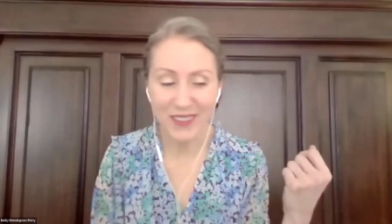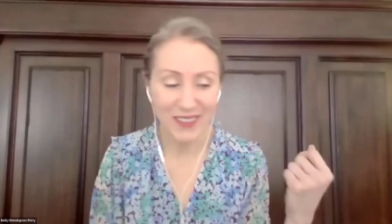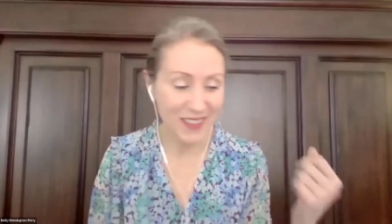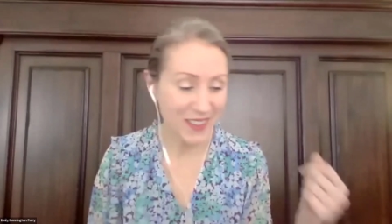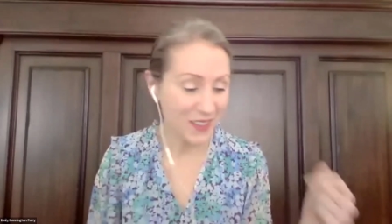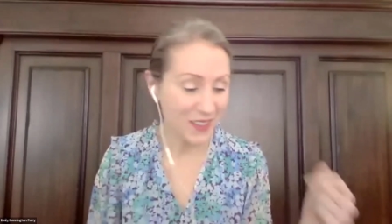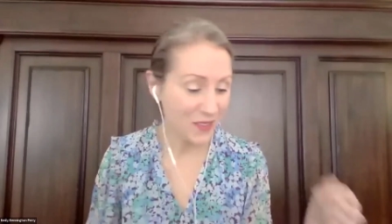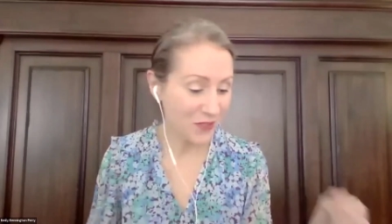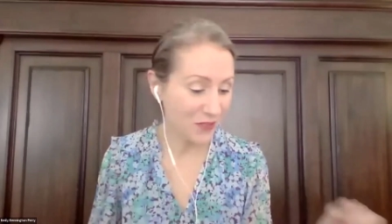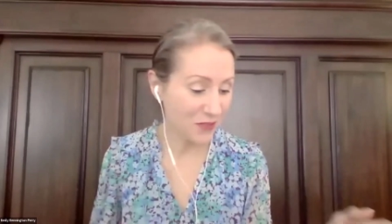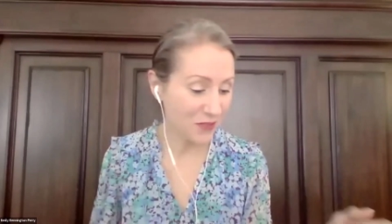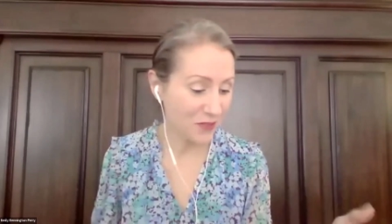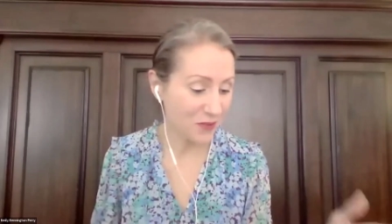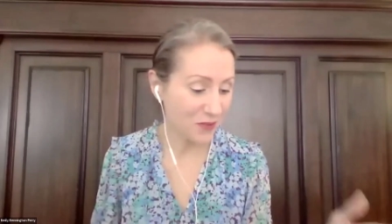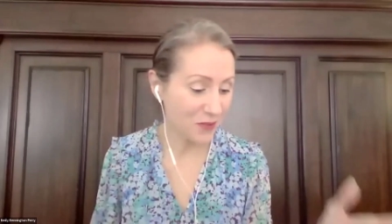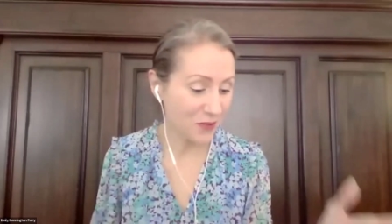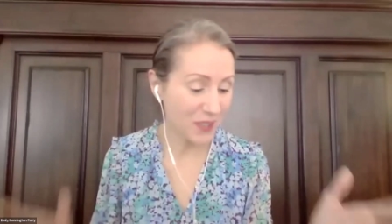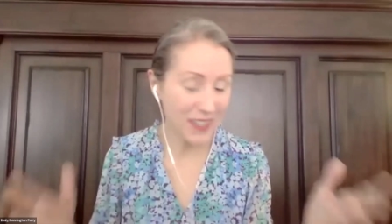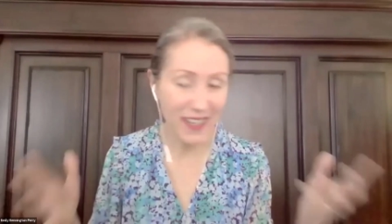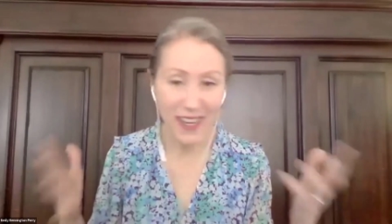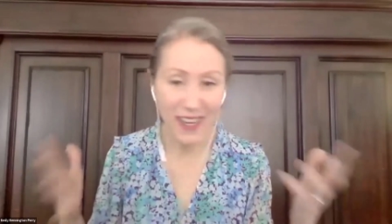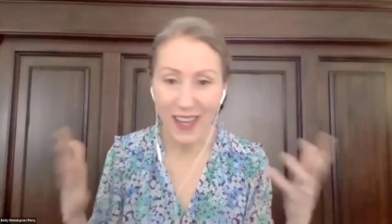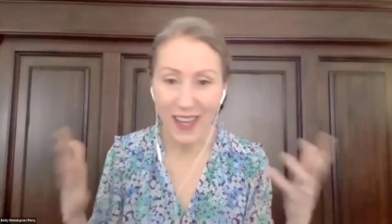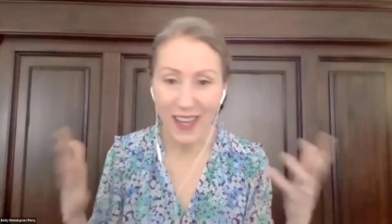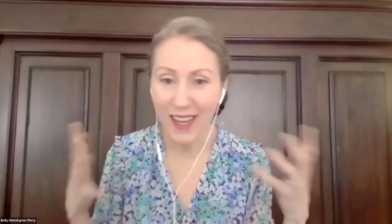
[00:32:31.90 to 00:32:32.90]
if
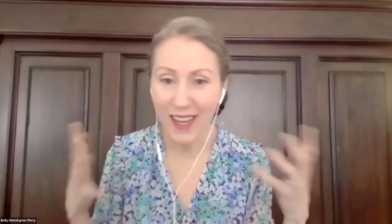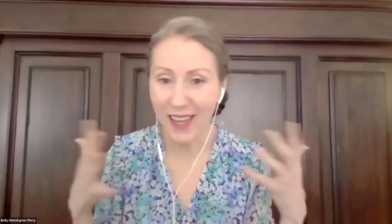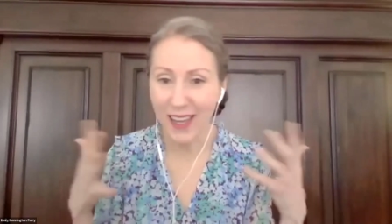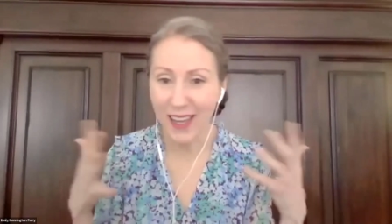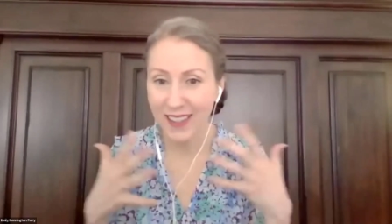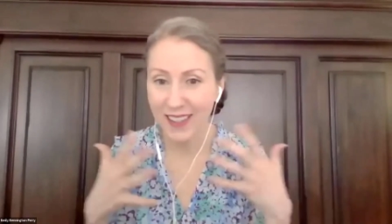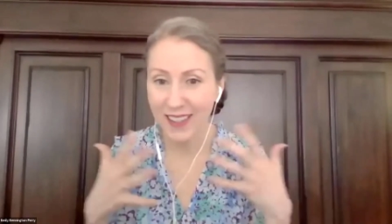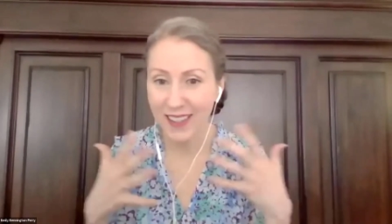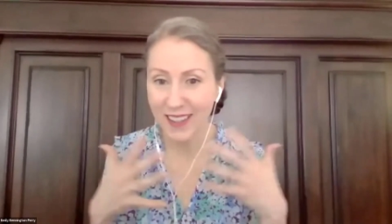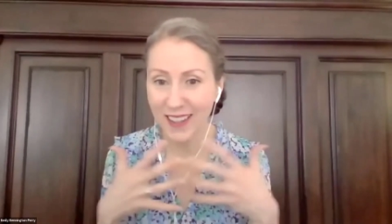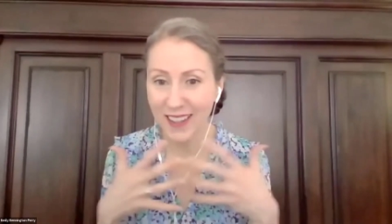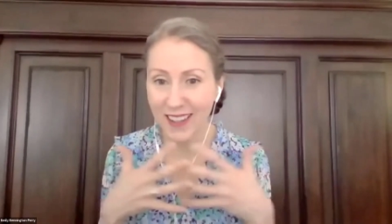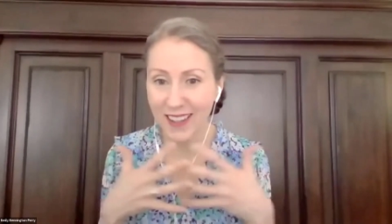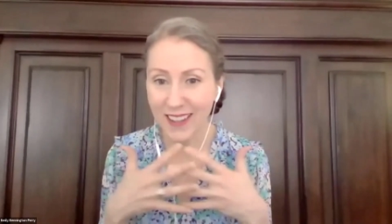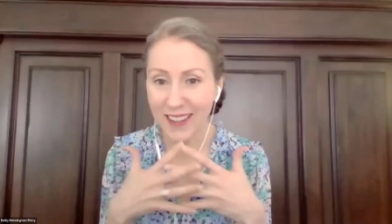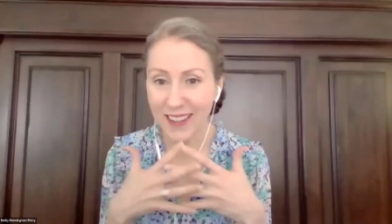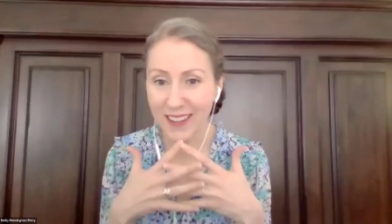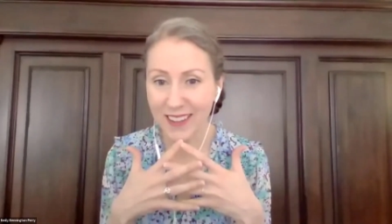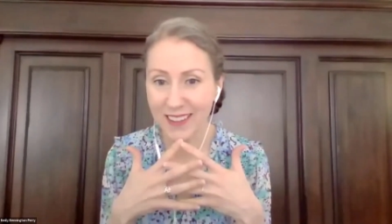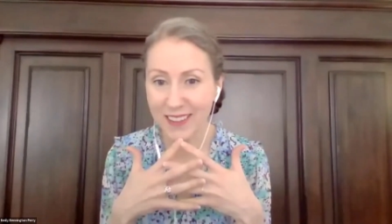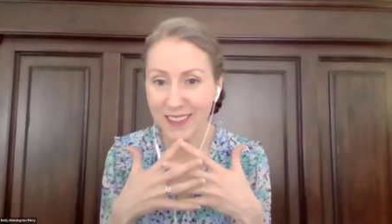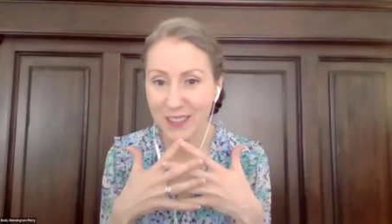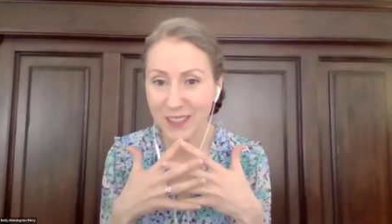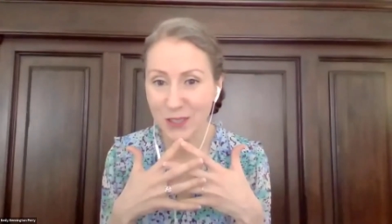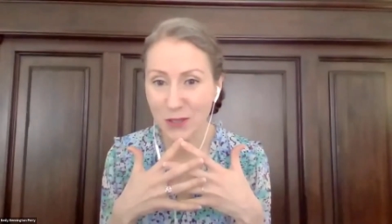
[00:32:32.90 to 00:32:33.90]
we had
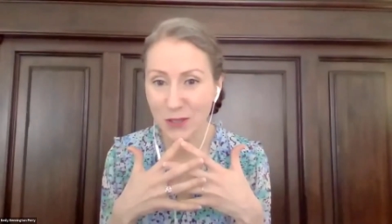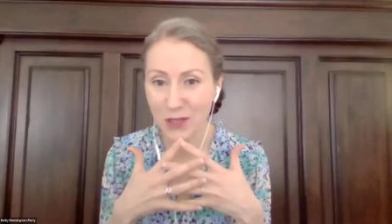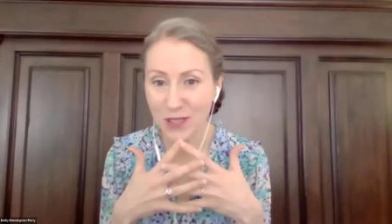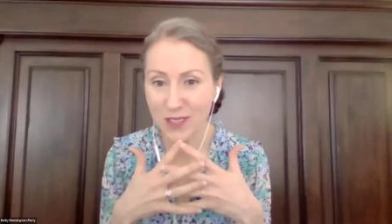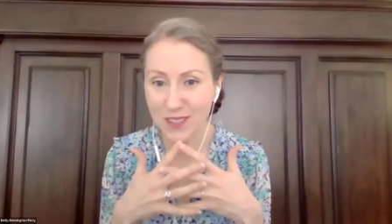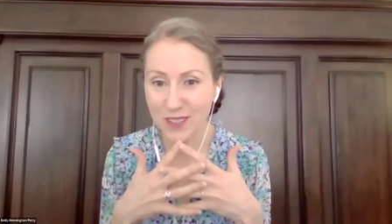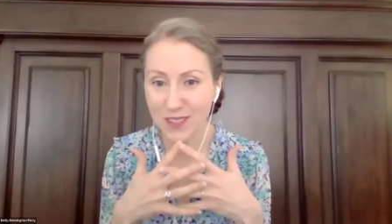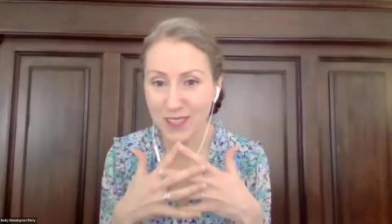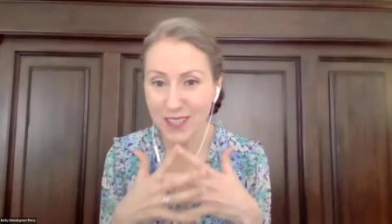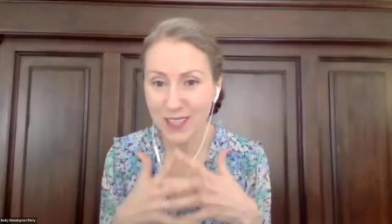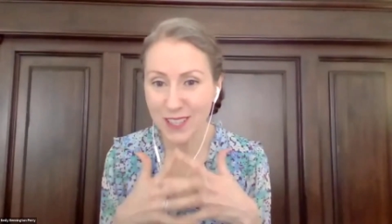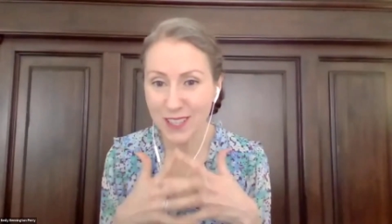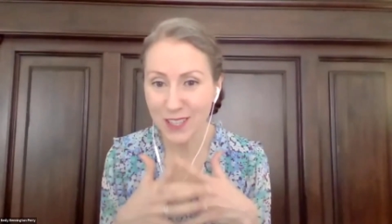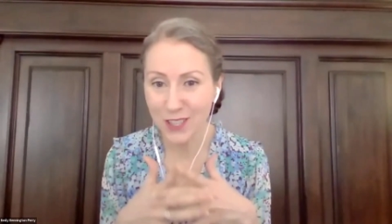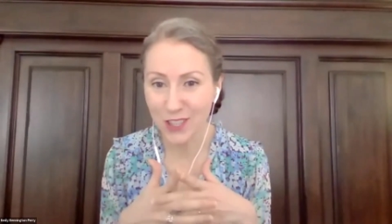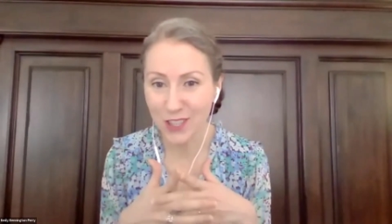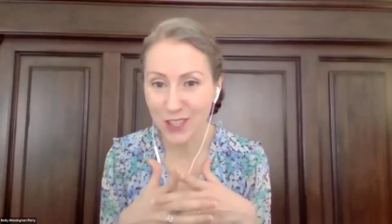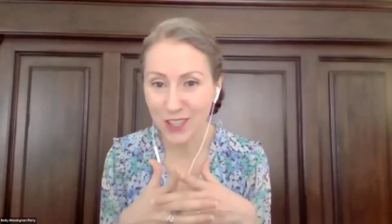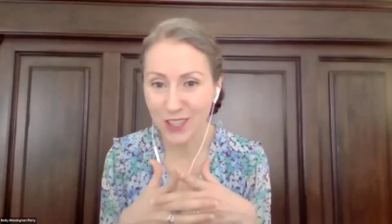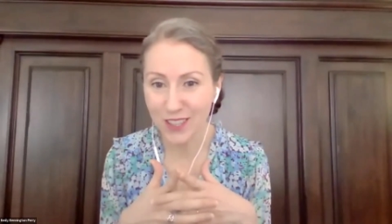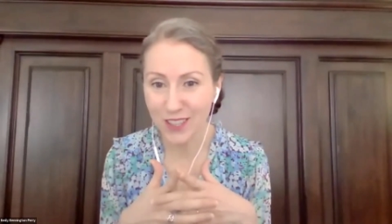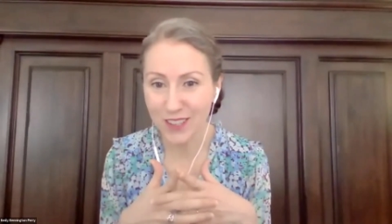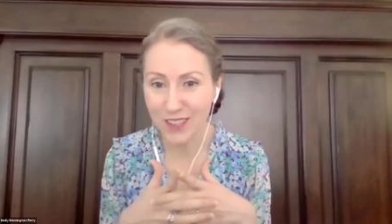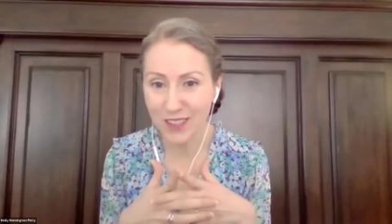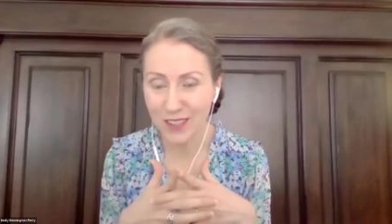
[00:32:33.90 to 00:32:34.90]
a course
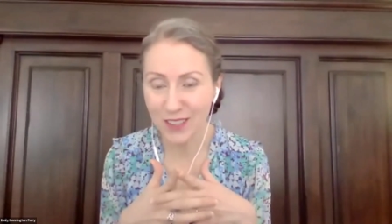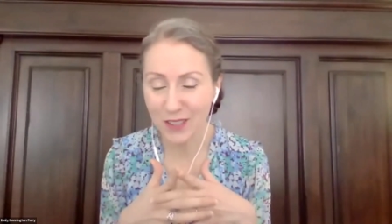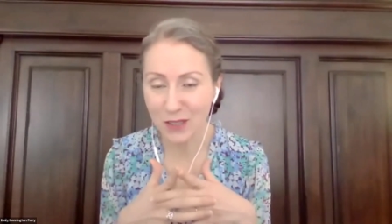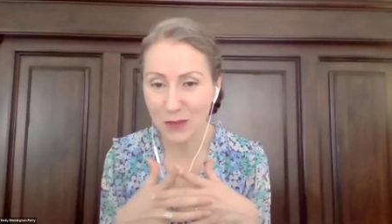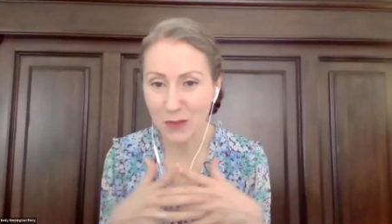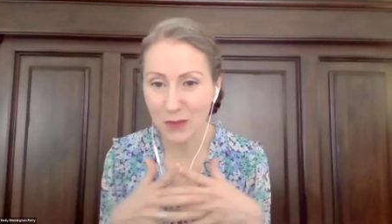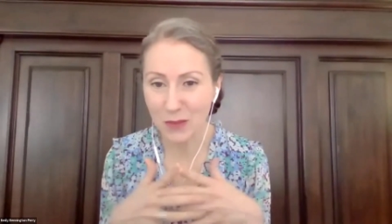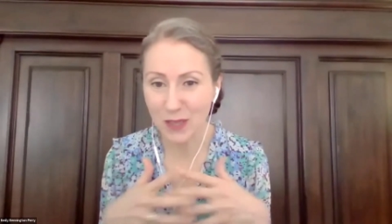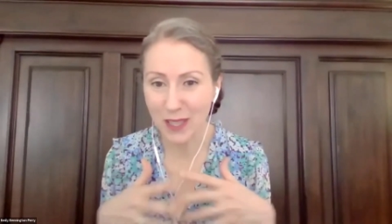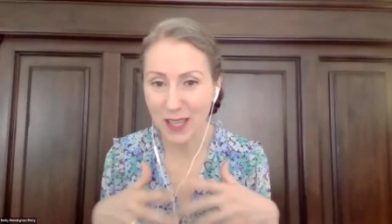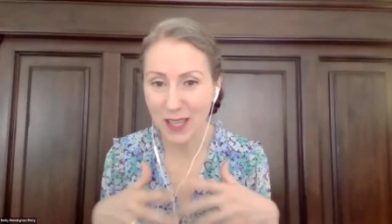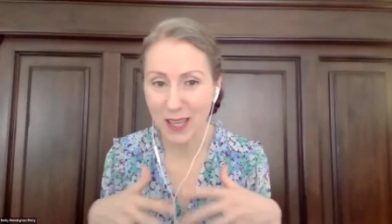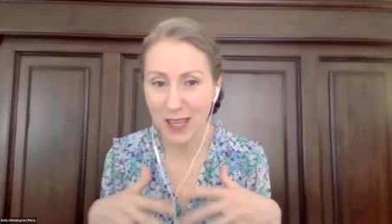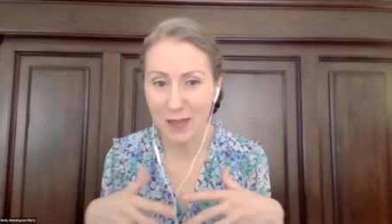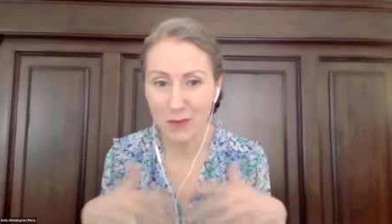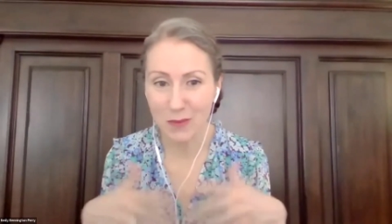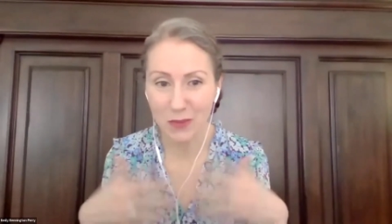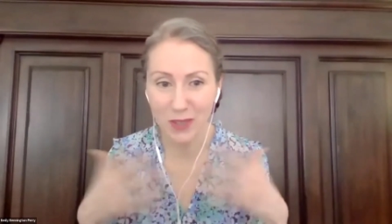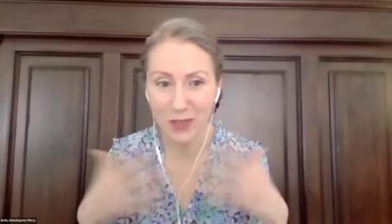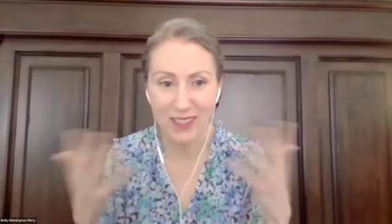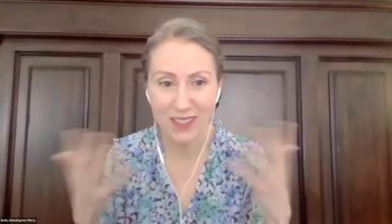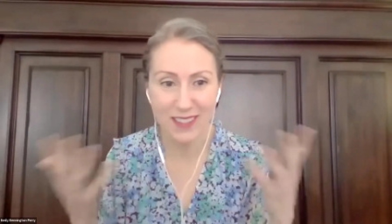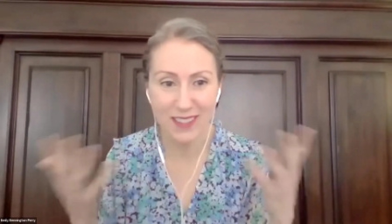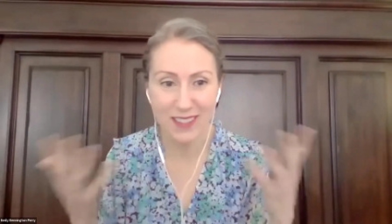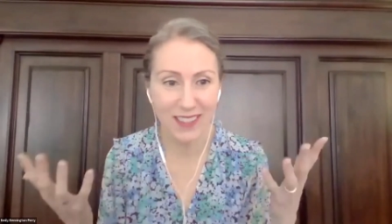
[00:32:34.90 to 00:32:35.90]
teacher who became
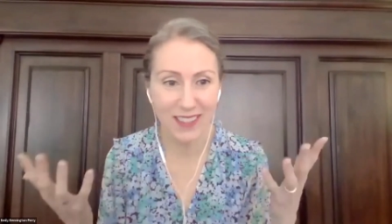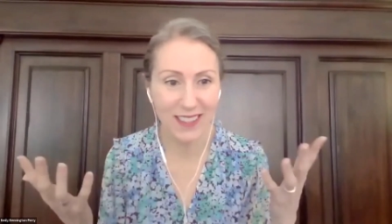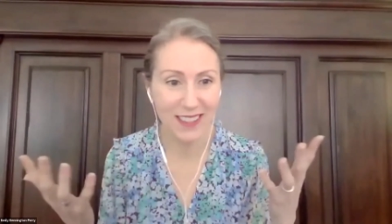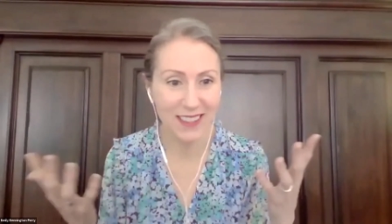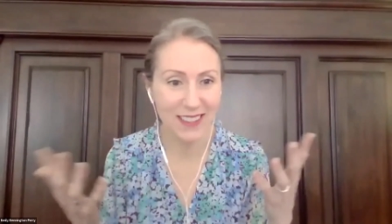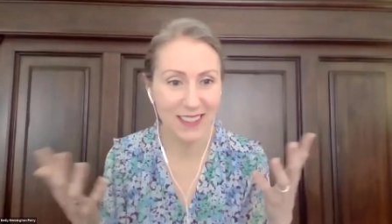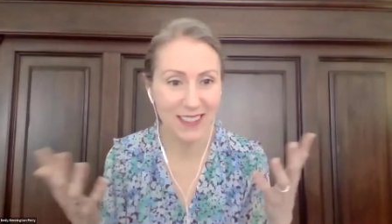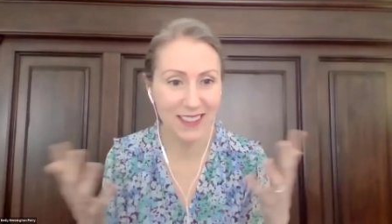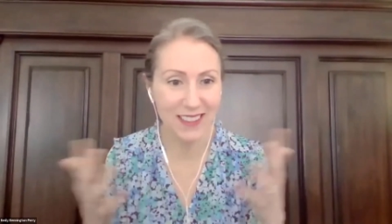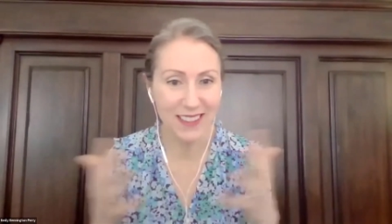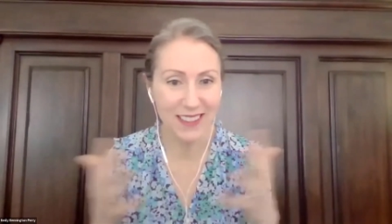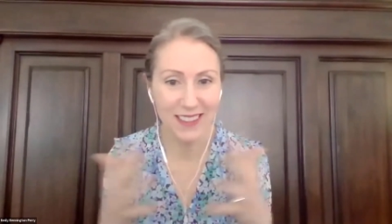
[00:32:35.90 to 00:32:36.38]
president,